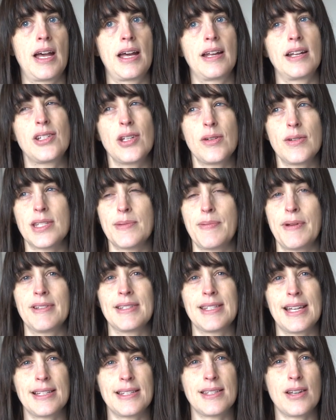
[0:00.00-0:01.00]
and I do
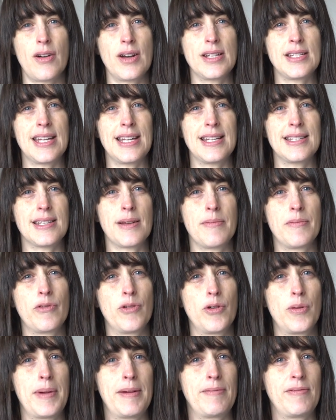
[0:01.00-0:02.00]
experience anxiety in some
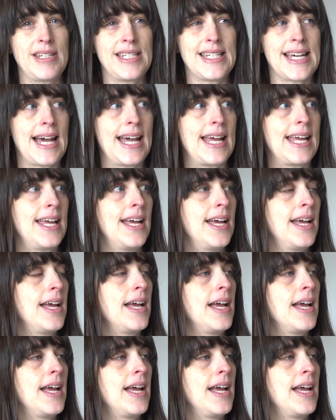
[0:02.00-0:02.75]
form every day,